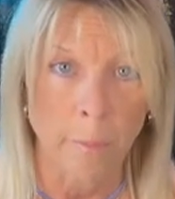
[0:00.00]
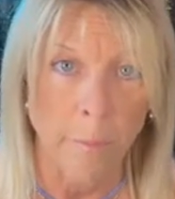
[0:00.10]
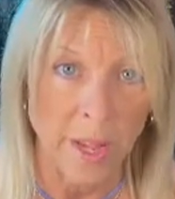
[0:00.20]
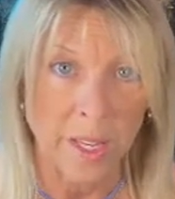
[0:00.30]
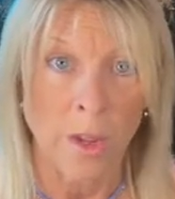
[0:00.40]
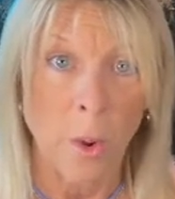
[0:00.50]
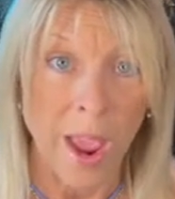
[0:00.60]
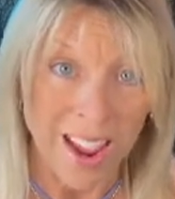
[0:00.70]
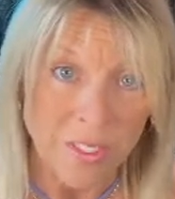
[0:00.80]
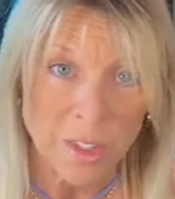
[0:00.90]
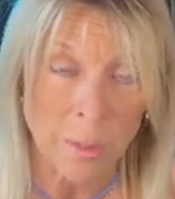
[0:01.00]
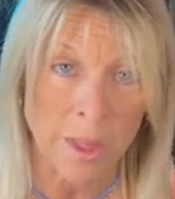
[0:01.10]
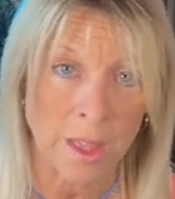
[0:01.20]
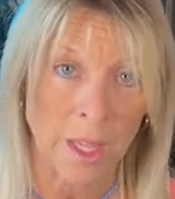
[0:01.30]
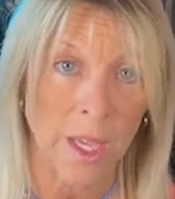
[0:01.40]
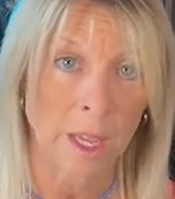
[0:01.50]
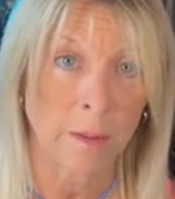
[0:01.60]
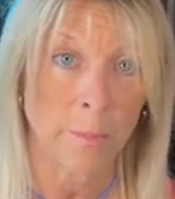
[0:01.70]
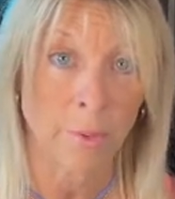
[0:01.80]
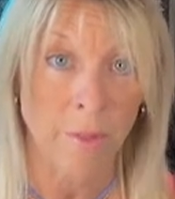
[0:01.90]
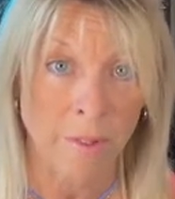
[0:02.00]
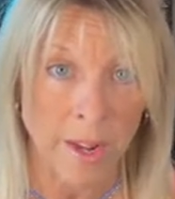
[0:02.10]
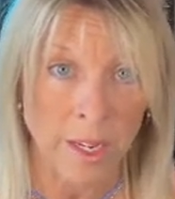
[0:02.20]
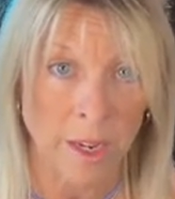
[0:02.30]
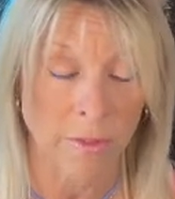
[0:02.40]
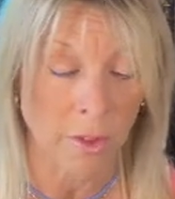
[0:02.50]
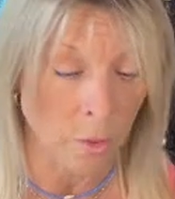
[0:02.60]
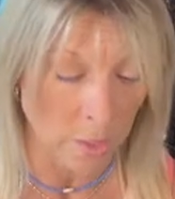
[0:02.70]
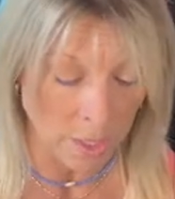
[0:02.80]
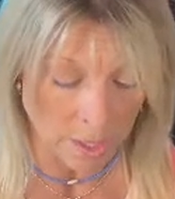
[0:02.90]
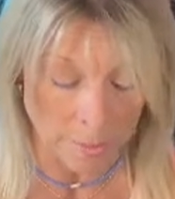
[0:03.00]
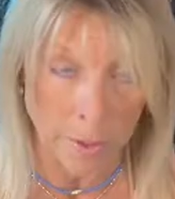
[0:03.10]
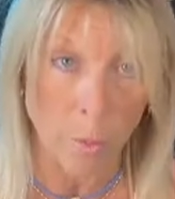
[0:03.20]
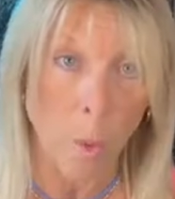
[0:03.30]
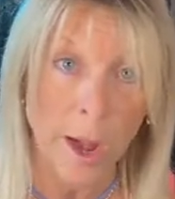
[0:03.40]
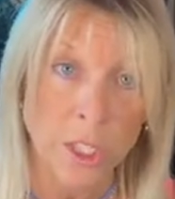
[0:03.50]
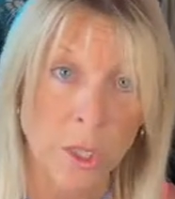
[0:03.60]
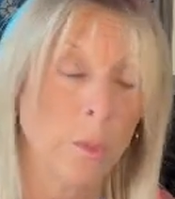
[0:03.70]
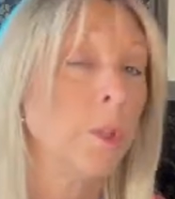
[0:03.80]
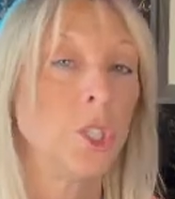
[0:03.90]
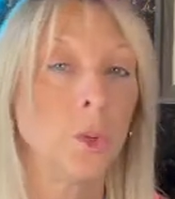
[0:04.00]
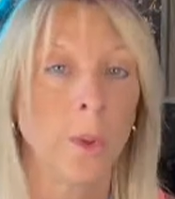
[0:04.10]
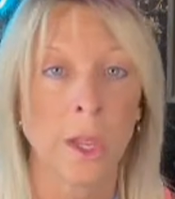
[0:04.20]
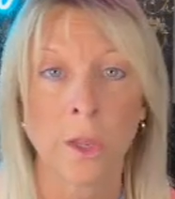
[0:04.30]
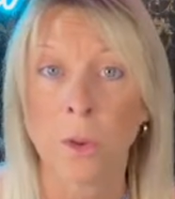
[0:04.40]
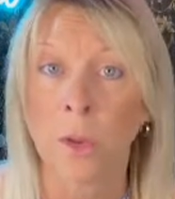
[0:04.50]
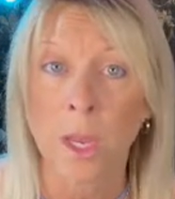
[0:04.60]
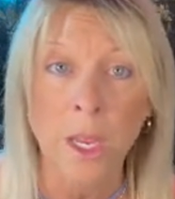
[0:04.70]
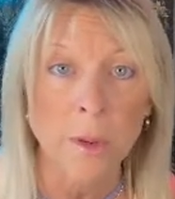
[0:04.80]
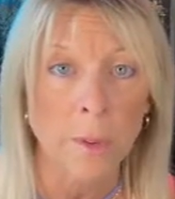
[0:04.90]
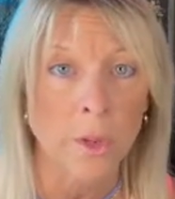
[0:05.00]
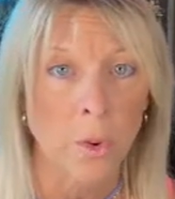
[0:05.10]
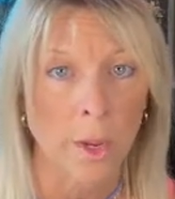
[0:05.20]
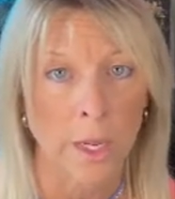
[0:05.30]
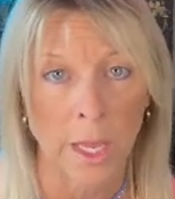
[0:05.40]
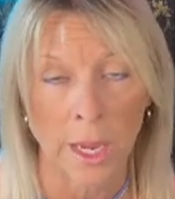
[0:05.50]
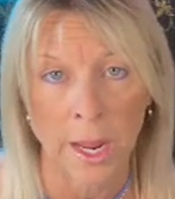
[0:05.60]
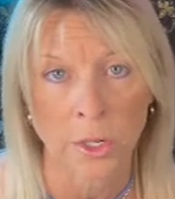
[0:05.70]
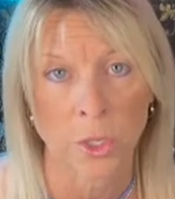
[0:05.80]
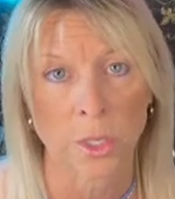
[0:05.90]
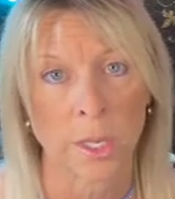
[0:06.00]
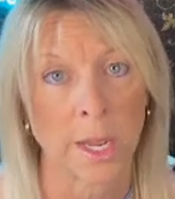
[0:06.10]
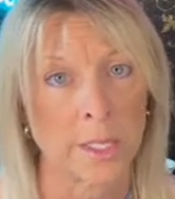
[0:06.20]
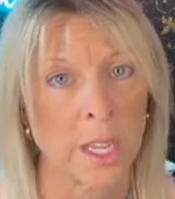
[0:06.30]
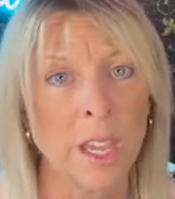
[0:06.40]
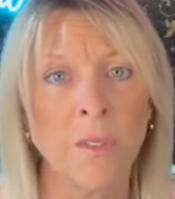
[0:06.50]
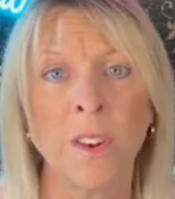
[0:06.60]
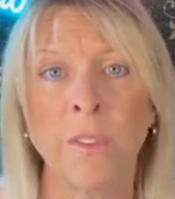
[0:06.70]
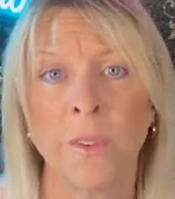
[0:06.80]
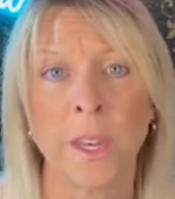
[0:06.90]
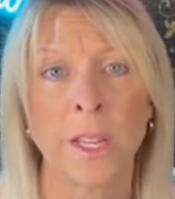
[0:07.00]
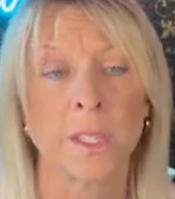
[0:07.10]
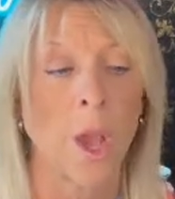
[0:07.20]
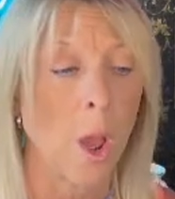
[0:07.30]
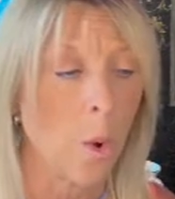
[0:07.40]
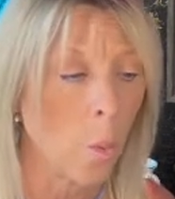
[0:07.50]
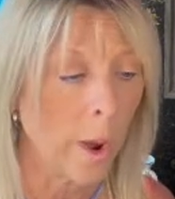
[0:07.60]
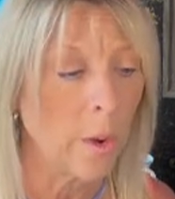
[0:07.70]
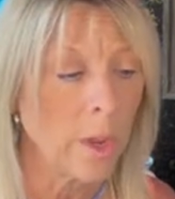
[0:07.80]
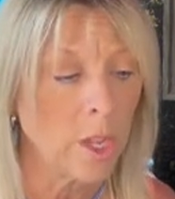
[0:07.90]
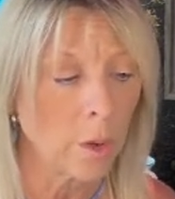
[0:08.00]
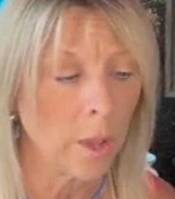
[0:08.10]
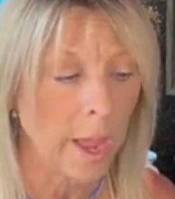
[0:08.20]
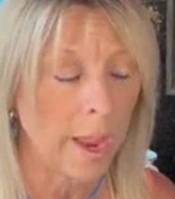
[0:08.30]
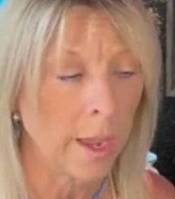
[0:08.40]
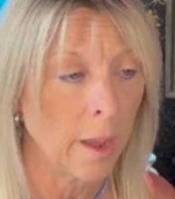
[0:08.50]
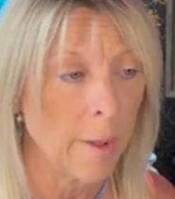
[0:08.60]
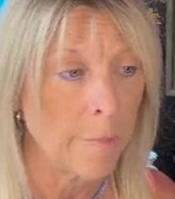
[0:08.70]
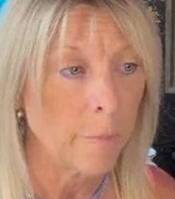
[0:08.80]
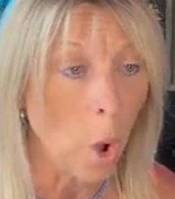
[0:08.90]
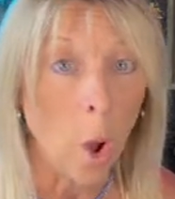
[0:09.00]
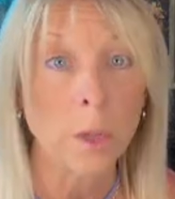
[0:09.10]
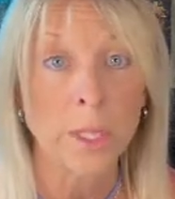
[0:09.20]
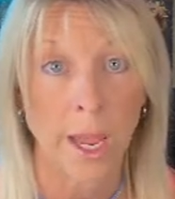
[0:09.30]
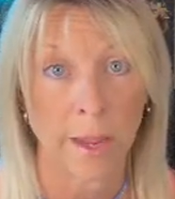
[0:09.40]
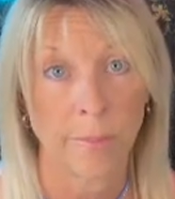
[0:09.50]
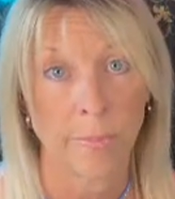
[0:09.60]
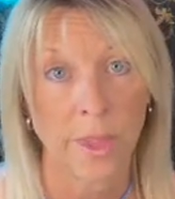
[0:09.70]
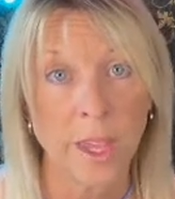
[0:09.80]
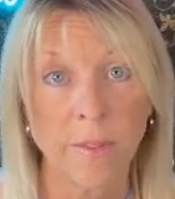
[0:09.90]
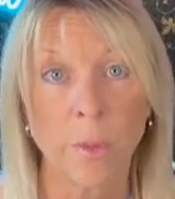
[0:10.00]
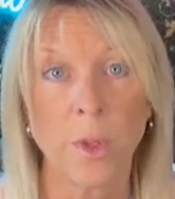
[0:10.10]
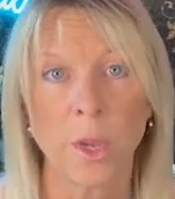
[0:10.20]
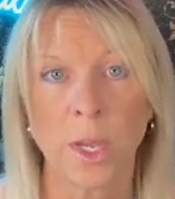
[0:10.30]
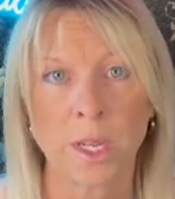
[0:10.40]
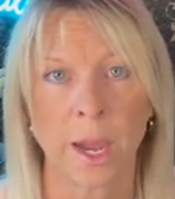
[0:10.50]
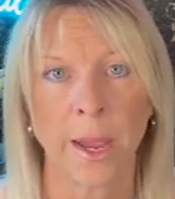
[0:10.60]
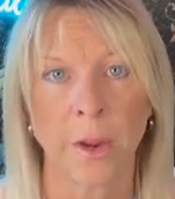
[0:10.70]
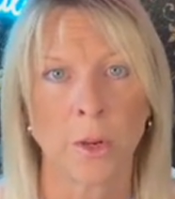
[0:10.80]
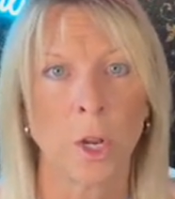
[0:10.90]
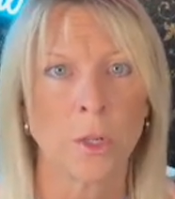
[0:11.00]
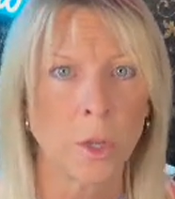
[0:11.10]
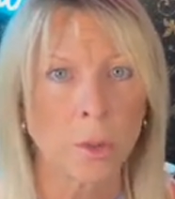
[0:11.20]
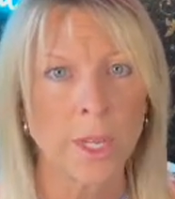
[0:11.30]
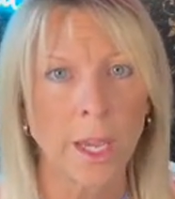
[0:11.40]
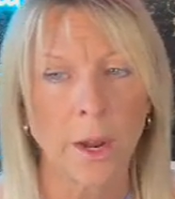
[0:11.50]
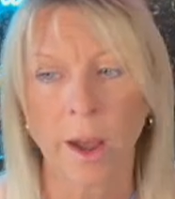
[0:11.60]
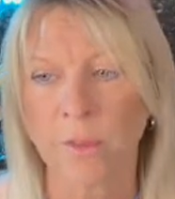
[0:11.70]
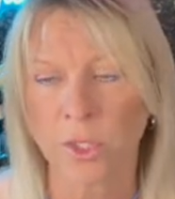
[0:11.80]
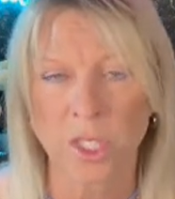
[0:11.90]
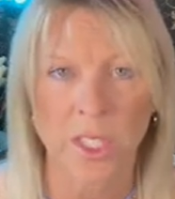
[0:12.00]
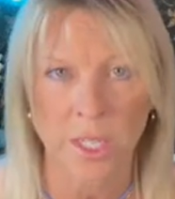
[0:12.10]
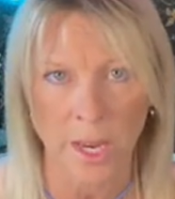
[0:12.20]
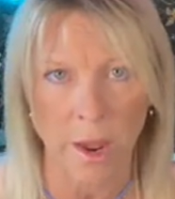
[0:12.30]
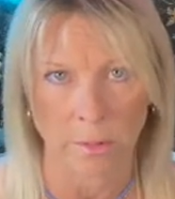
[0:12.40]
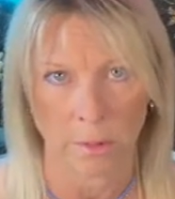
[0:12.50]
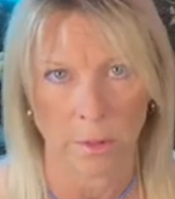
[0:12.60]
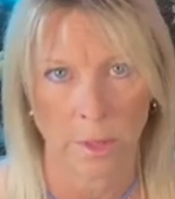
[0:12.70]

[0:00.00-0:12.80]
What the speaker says: But you have to be thinking preventative. You need to be watching what you eat. You need to be trying to get exercise, even if it is wearing your leg all day. Even when you get tired, don't take it off, just sit down.